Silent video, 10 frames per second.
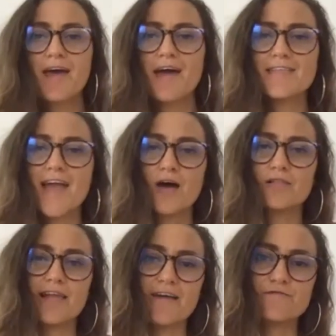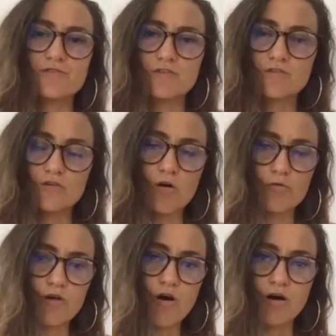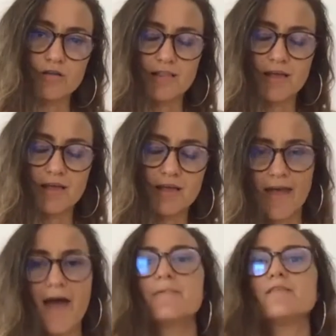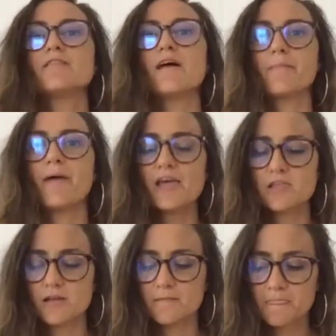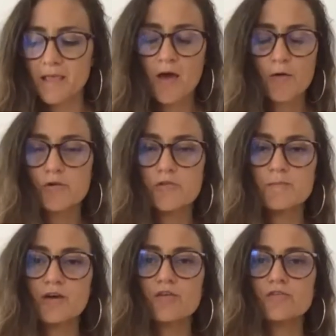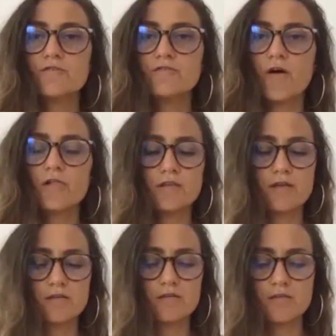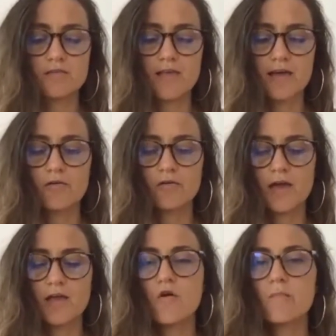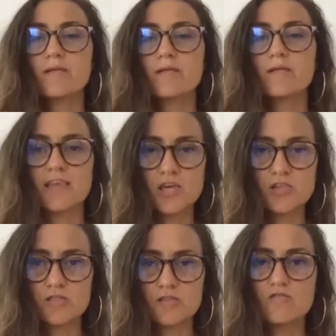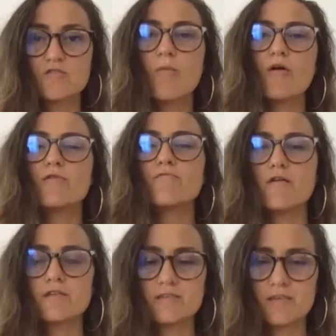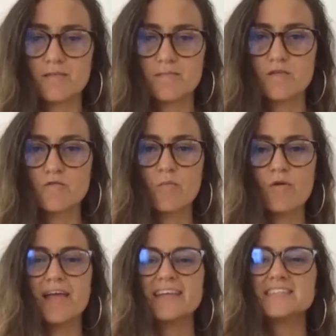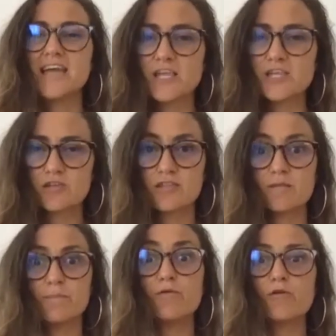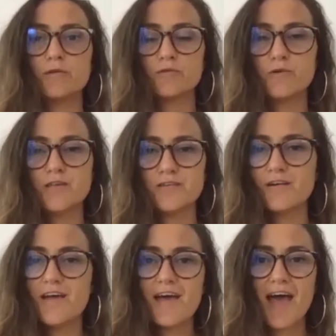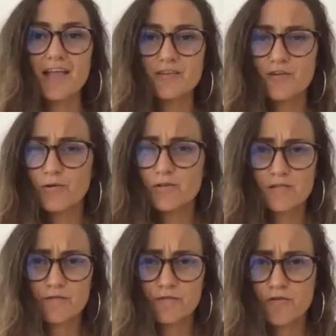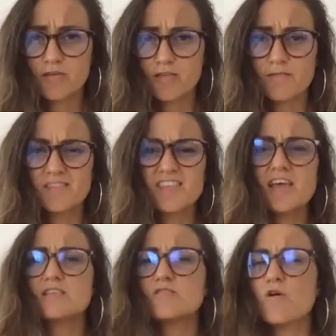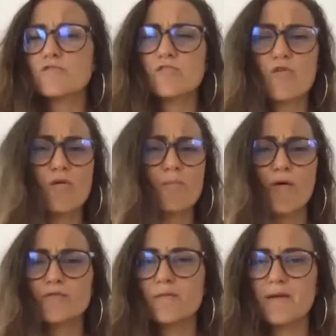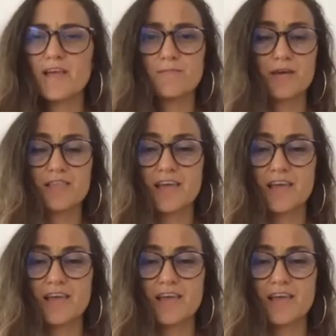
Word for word: and now life just goes on and like what happened to that passion well it's because you've fallen into this like okay normalization there's no more eroticism there's no more like tension in the pull between you and you know when you're in the first six months yes it's also hormonal based because like